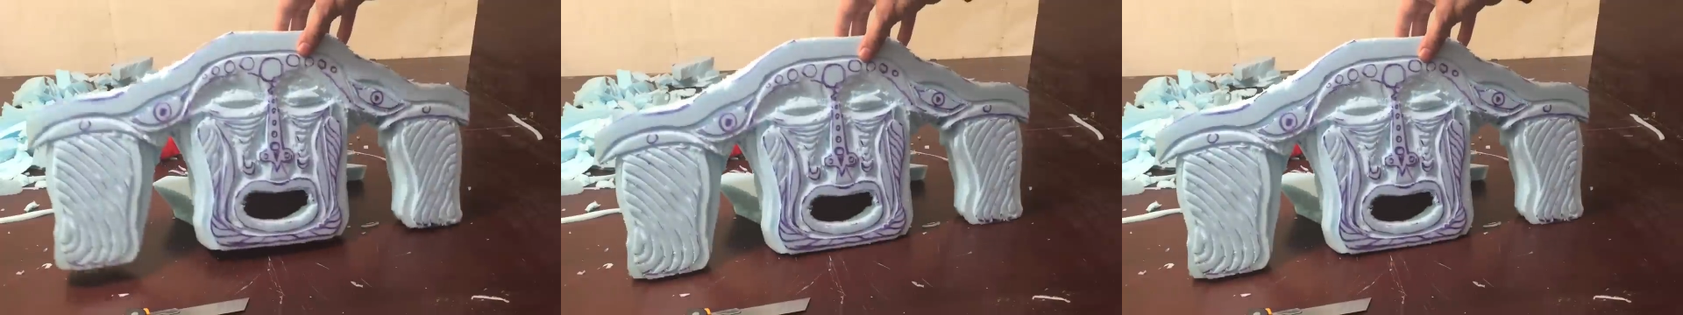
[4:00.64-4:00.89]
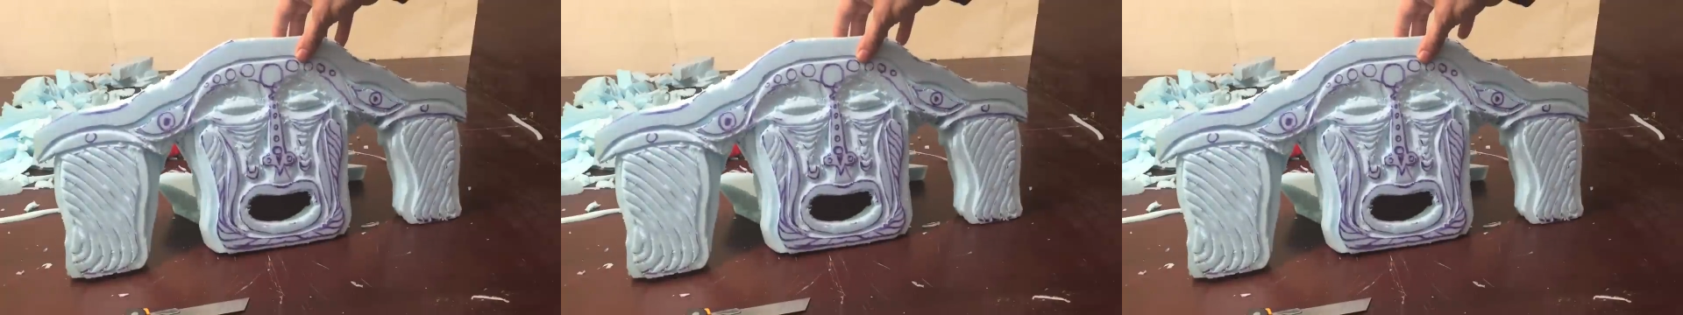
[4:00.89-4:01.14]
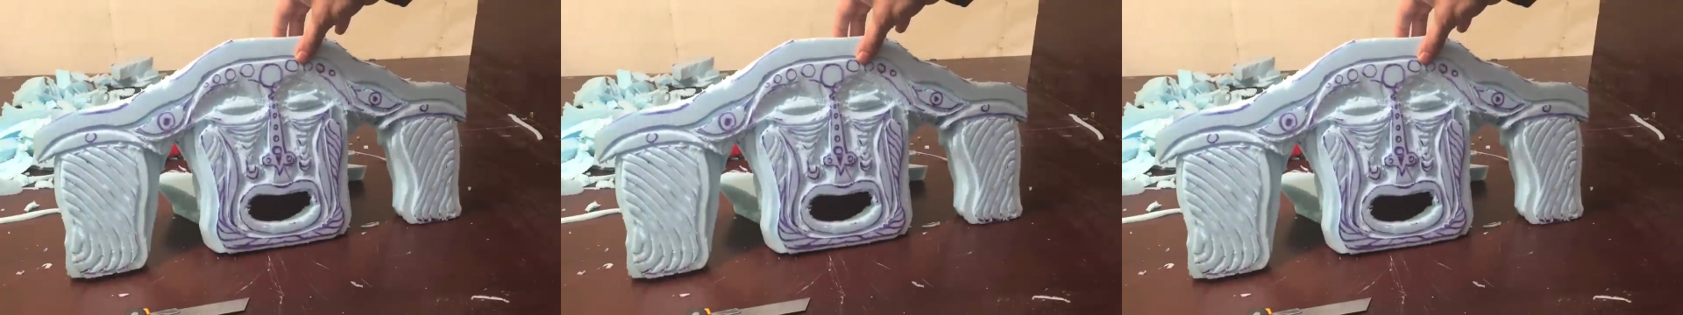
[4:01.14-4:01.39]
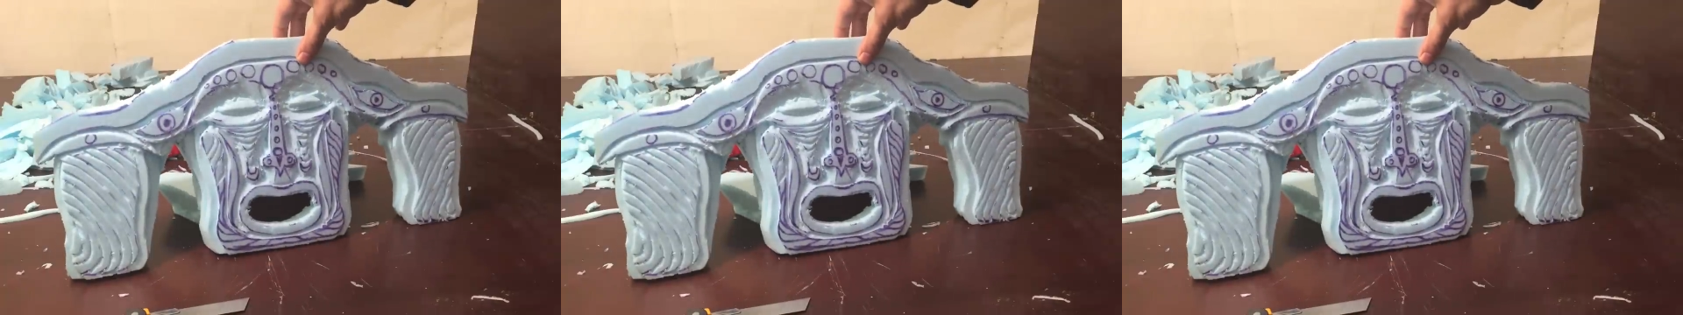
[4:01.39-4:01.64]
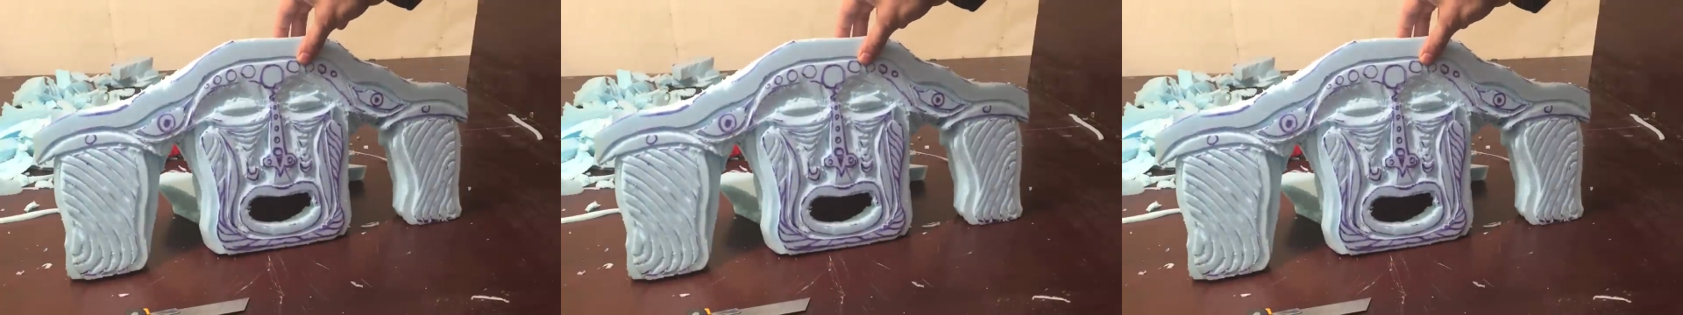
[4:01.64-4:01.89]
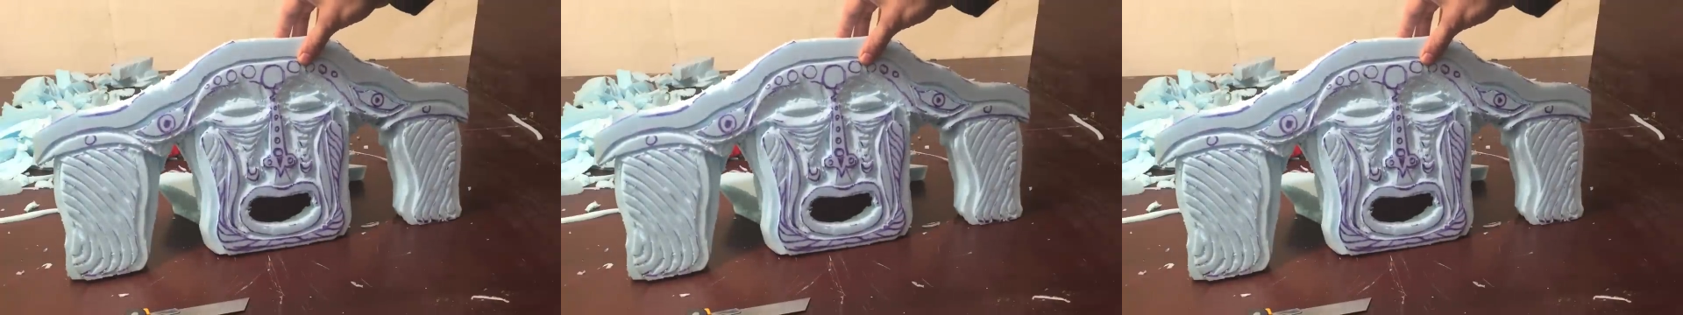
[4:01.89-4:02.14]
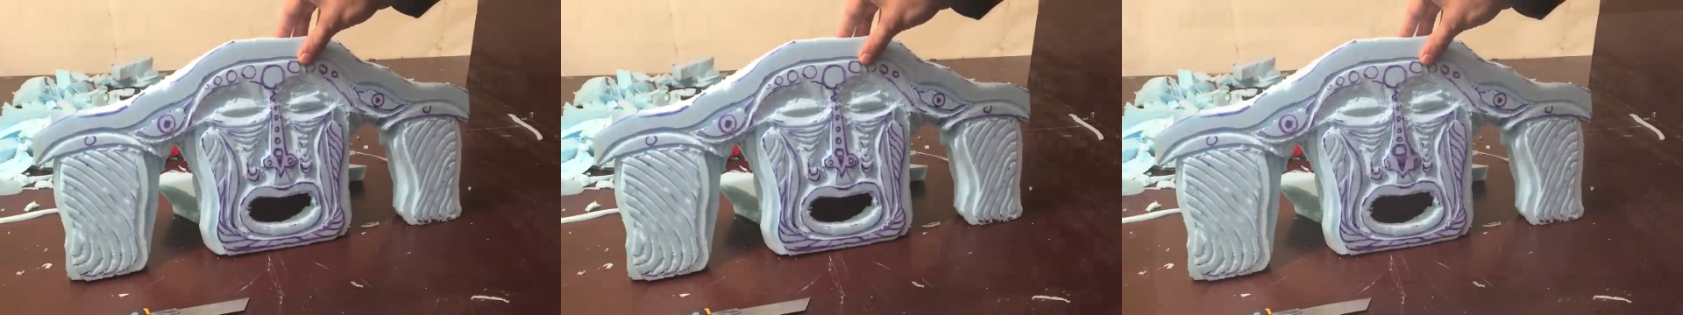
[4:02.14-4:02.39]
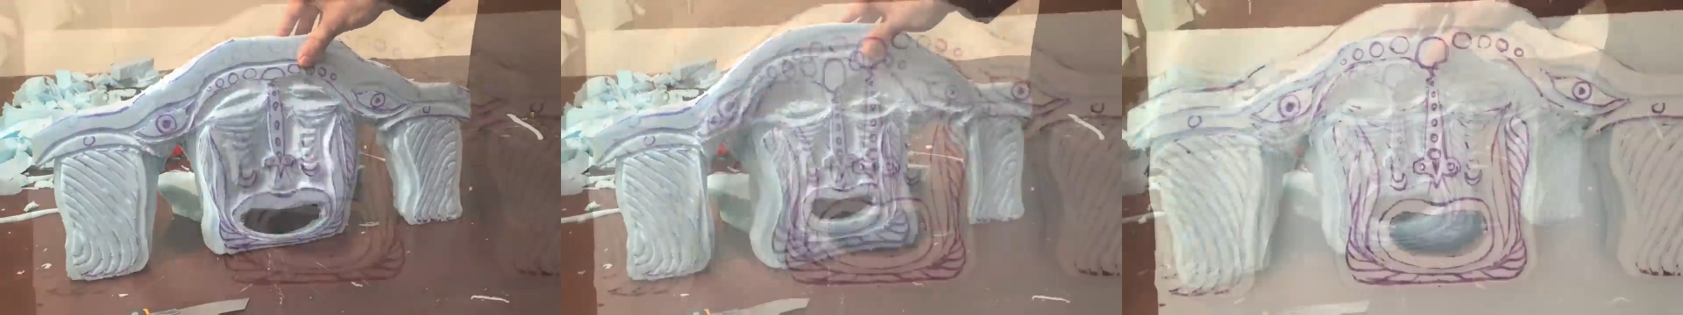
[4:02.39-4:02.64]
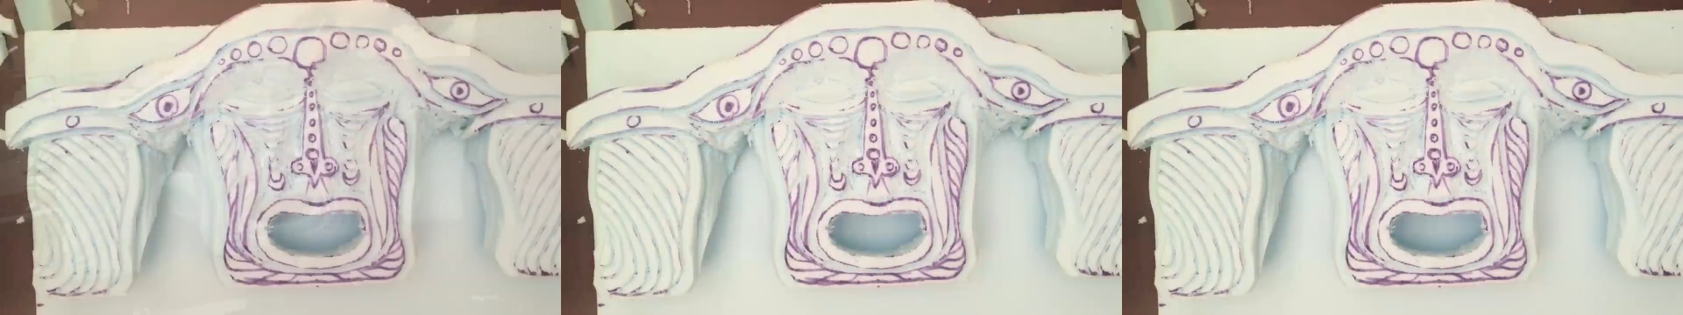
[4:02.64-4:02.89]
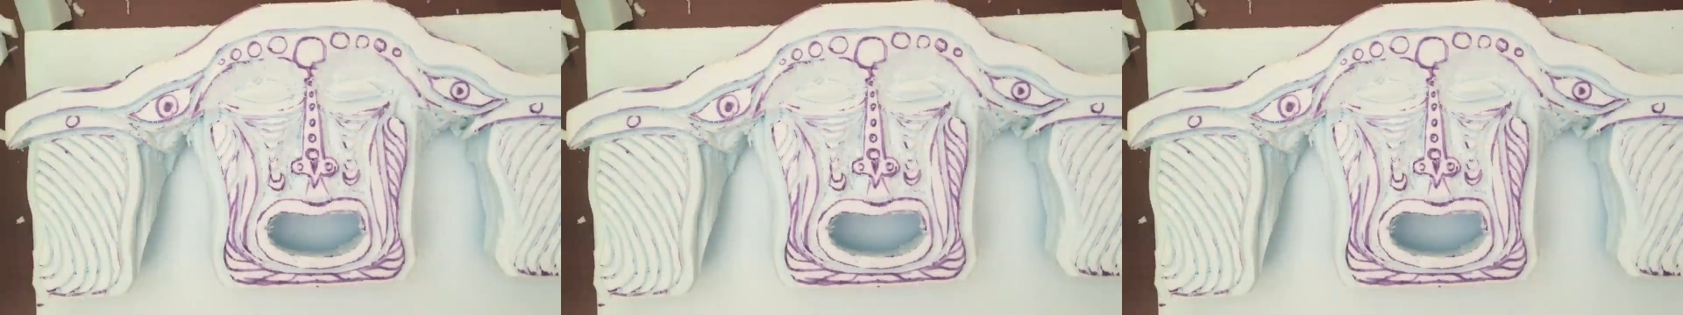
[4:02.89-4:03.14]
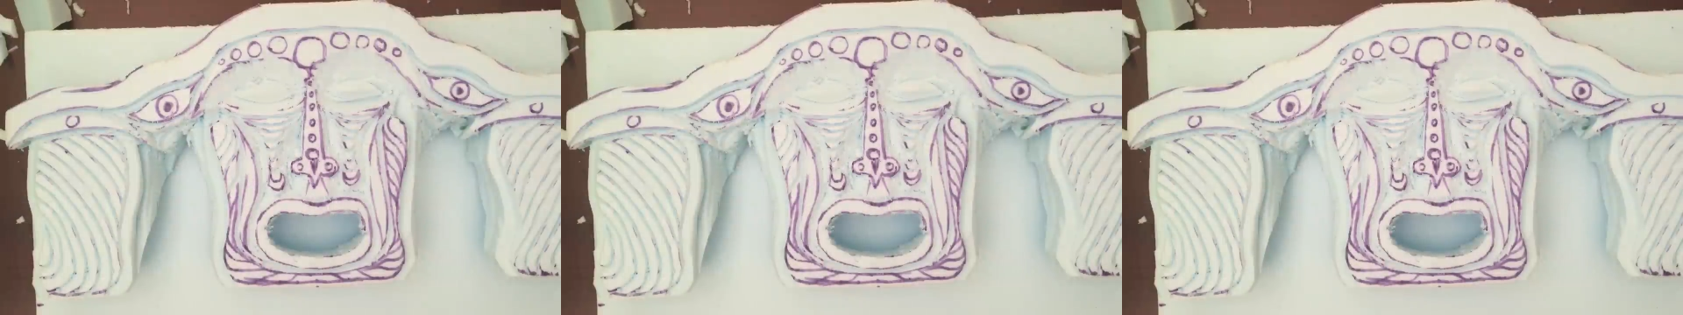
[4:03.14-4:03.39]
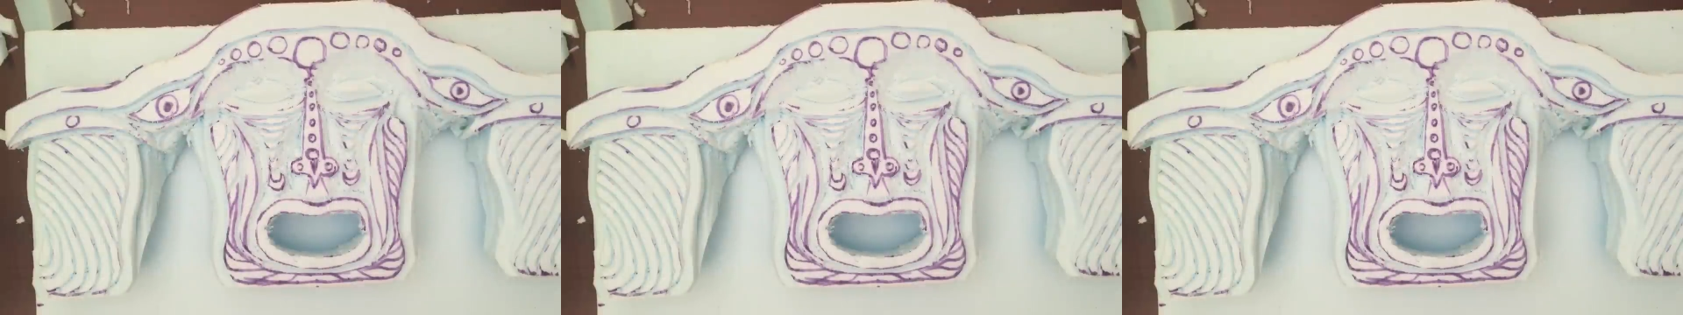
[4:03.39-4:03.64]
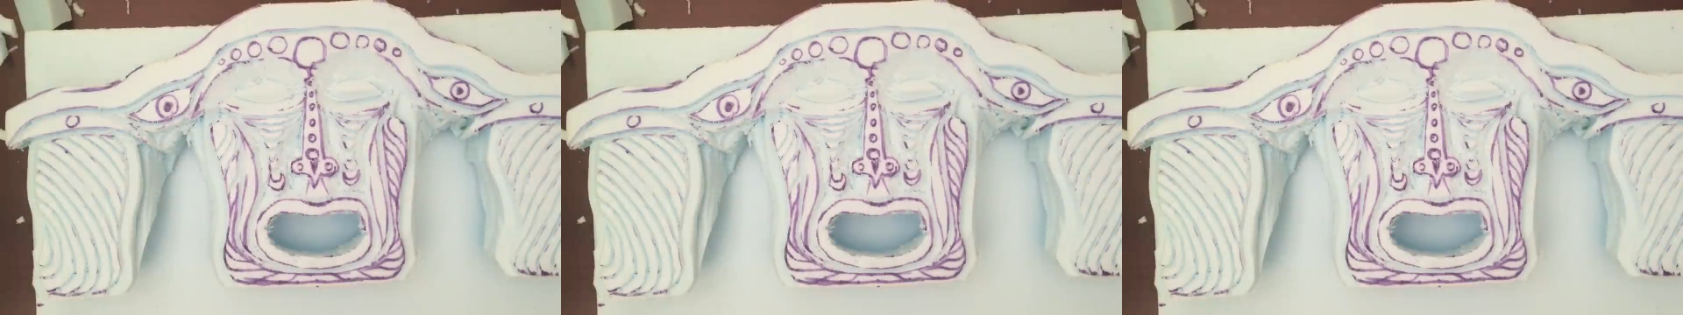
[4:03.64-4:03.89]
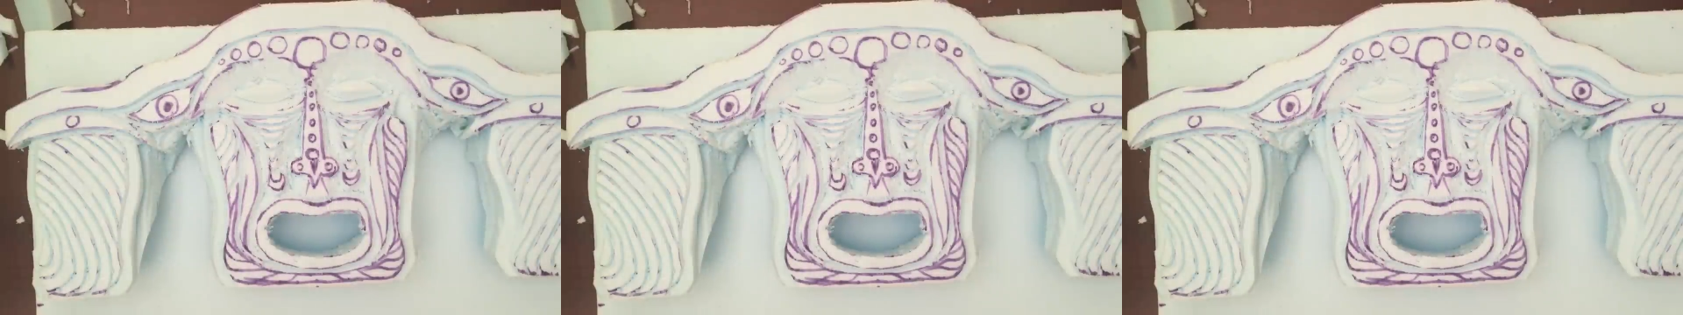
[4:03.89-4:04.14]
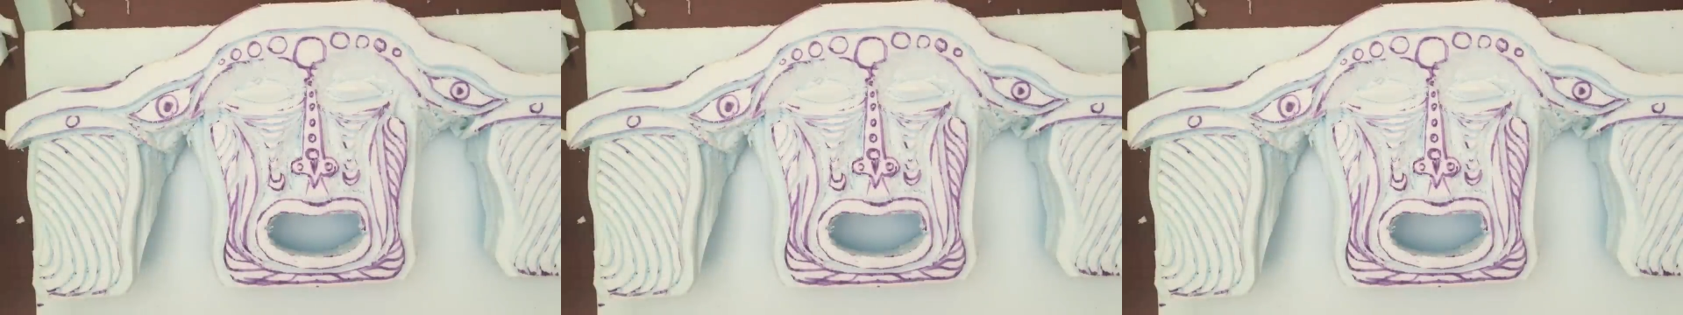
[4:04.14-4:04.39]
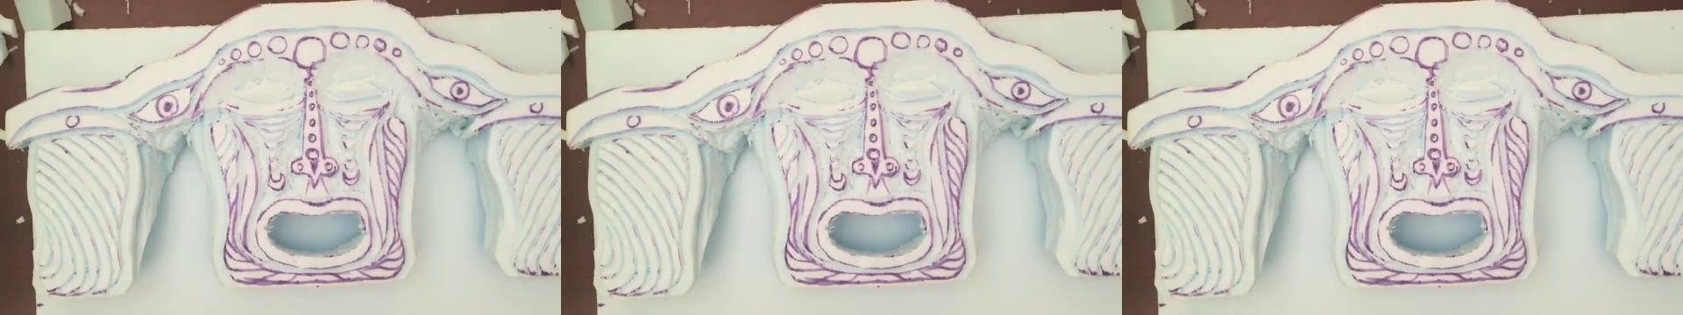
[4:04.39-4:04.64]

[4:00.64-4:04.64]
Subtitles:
[unreadable: no face in view]